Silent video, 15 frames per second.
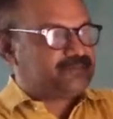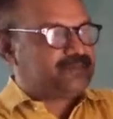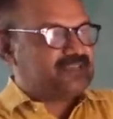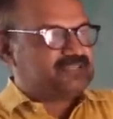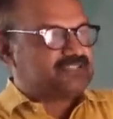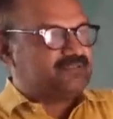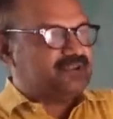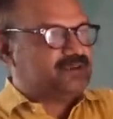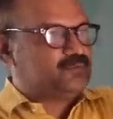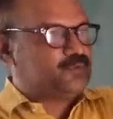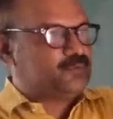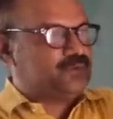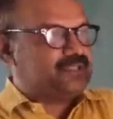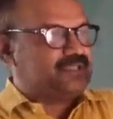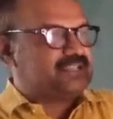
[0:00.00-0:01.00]
This will move
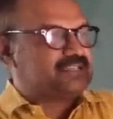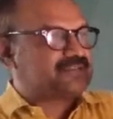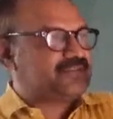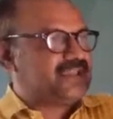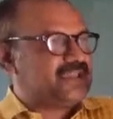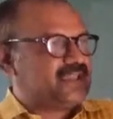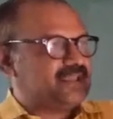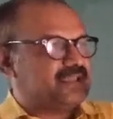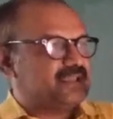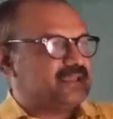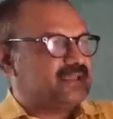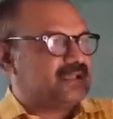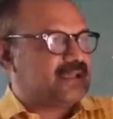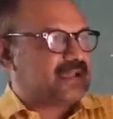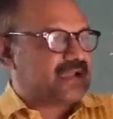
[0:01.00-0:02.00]
in this way
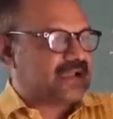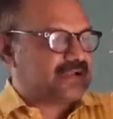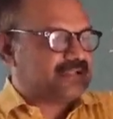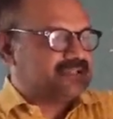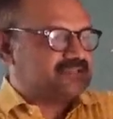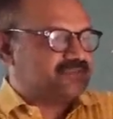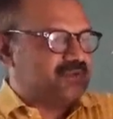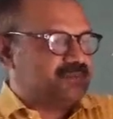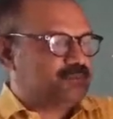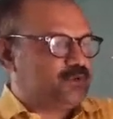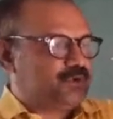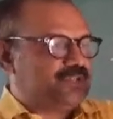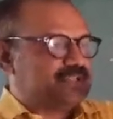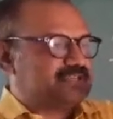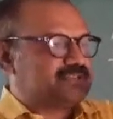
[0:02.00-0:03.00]
and this will move
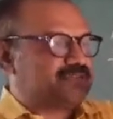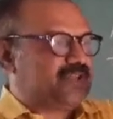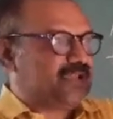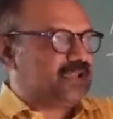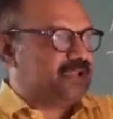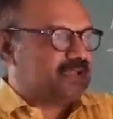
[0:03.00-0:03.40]
in this way.